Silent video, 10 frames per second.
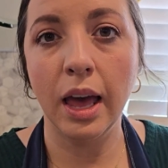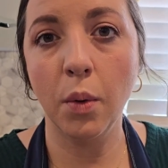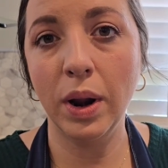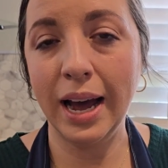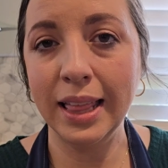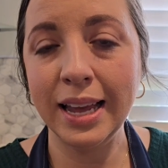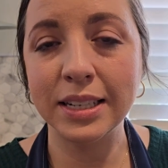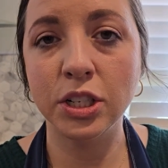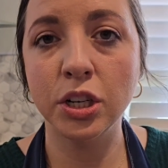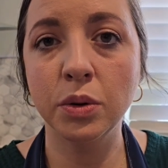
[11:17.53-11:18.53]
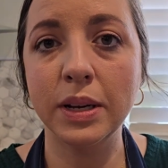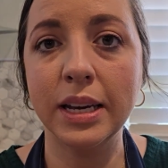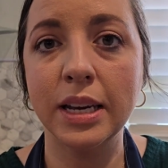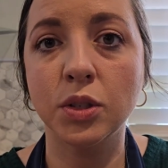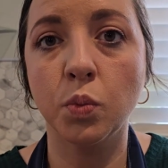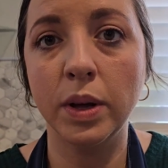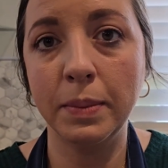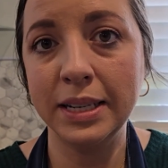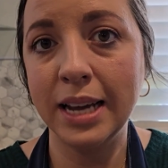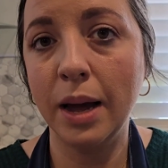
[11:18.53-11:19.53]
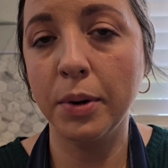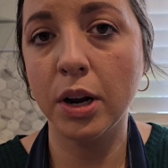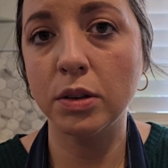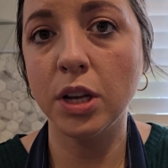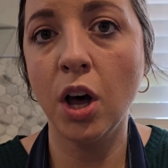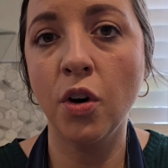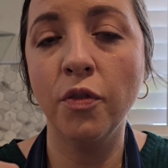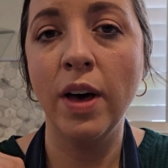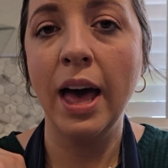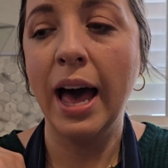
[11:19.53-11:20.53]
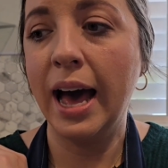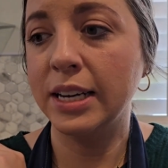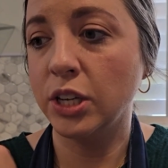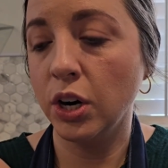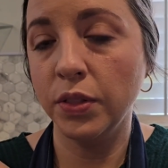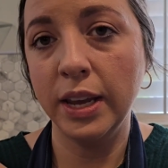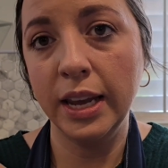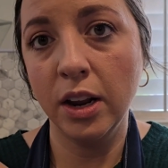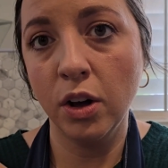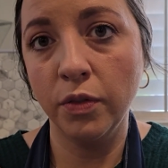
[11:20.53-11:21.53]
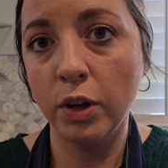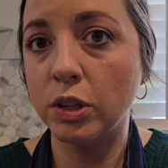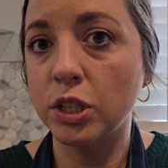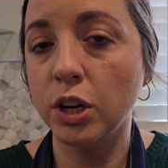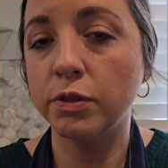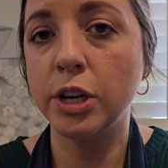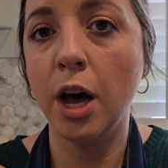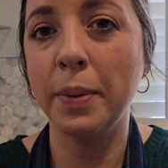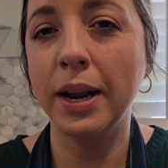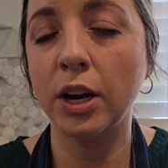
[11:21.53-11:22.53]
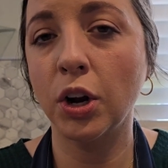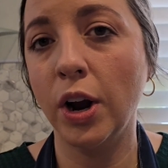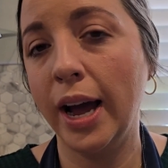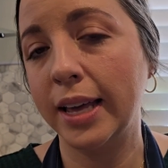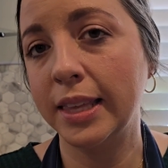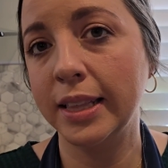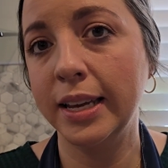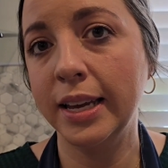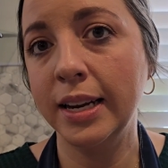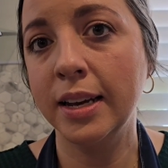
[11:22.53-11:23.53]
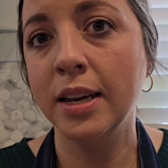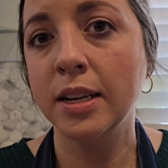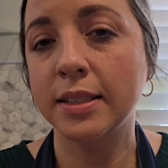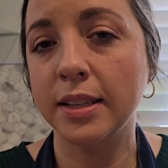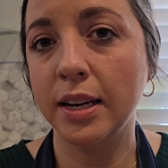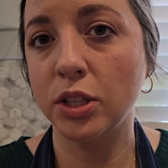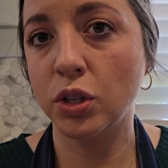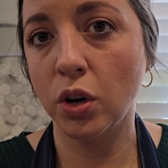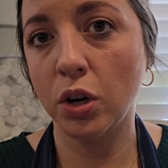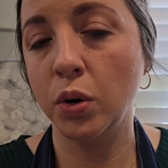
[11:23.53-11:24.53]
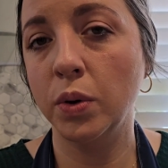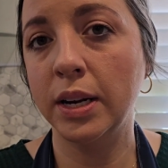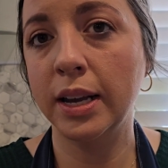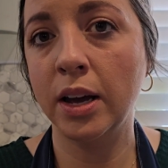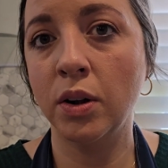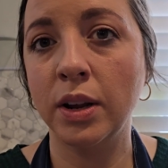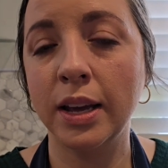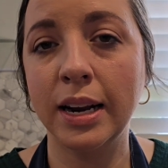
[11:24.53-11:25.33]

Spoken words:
And what I like to do is when my timer goes off, I turn the heat off on the stovetop and I crack the lid to let it start cooling down.